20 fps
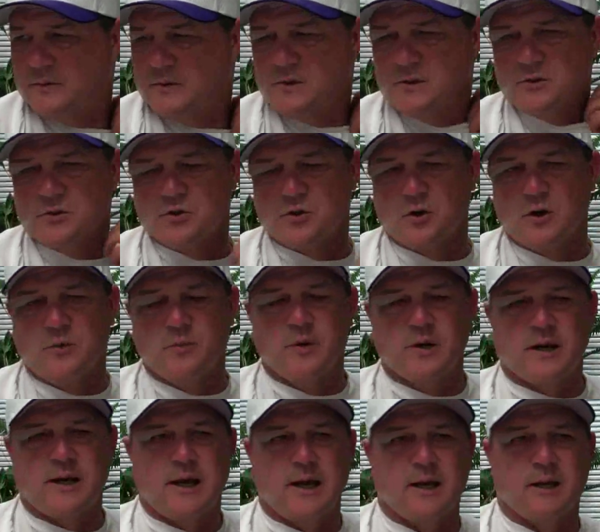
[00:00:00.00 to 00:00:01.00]
Zuri
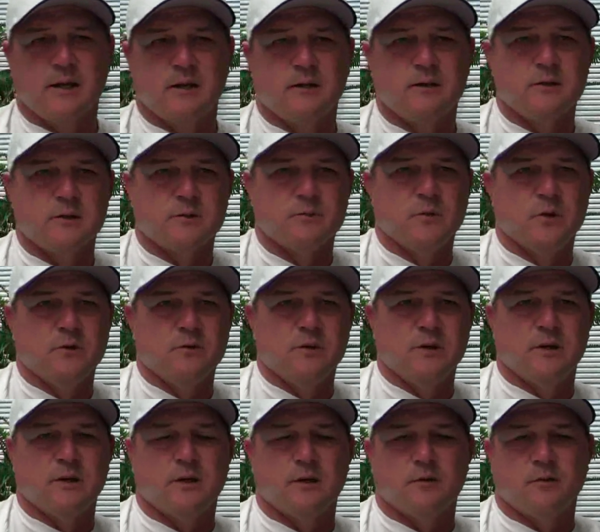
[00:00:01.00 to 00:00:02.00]
Buchanan just moved
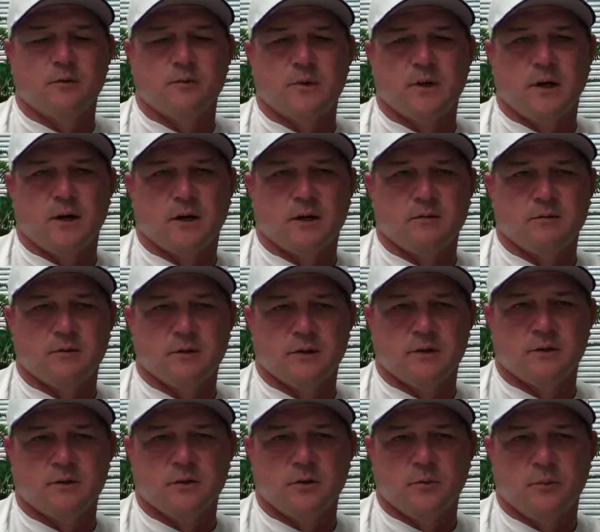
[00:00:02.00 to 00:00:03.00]
in here from
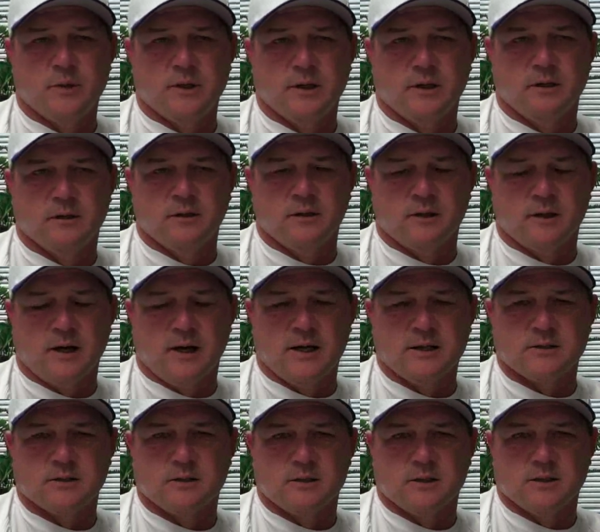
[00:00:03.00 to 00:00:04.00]
Duncanville, who will be a
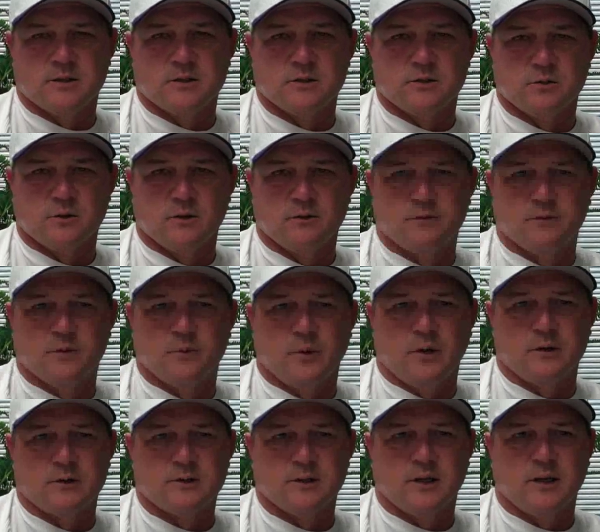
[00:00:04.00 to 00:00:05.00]
nice addition to our
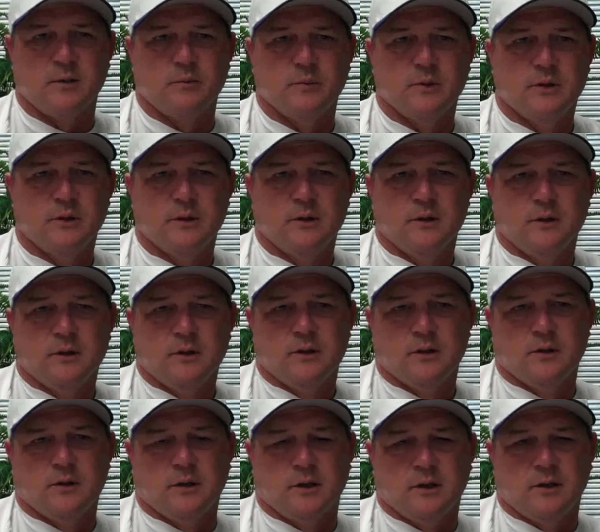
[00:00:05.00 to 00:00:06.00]
football team.
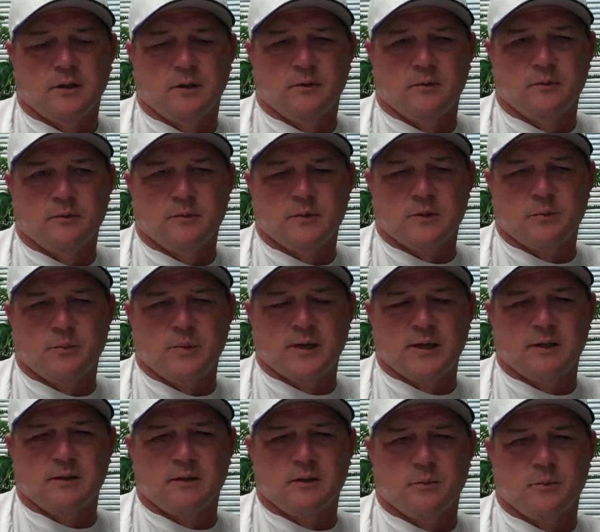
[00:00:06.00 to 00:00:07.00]
But the
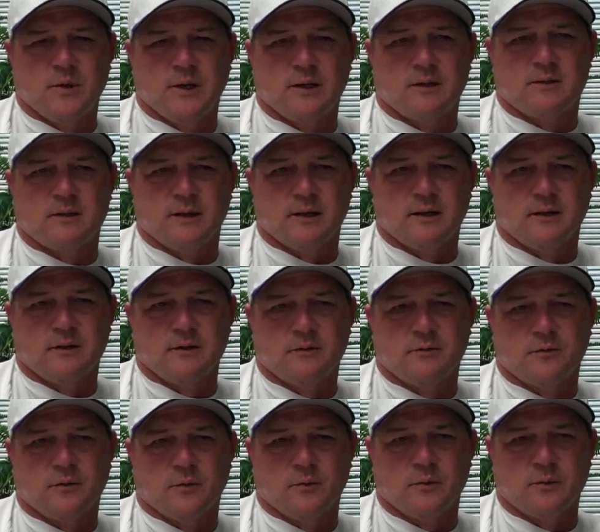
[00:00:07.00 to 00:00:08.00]
big thing
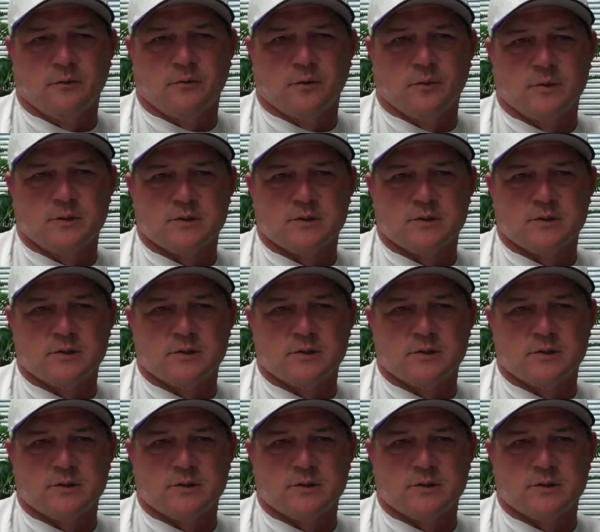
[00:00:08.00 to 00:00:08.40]
from a